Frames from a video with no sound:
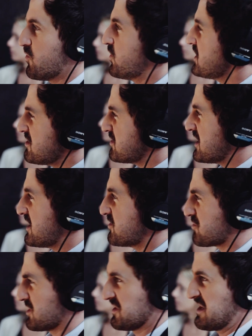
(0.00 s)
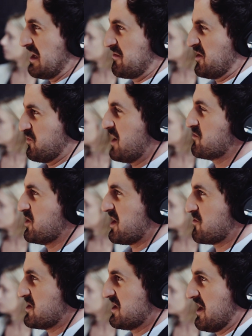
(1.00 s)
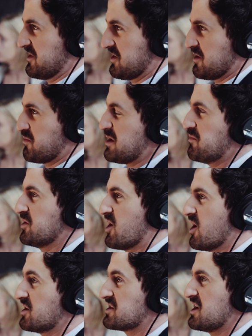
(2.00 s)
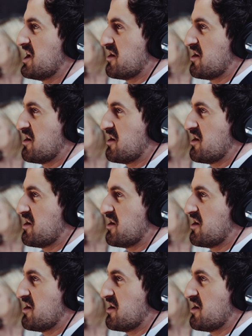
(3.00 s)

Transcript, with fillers: What do you think it is with the league? I mean, when will they realize that people aren't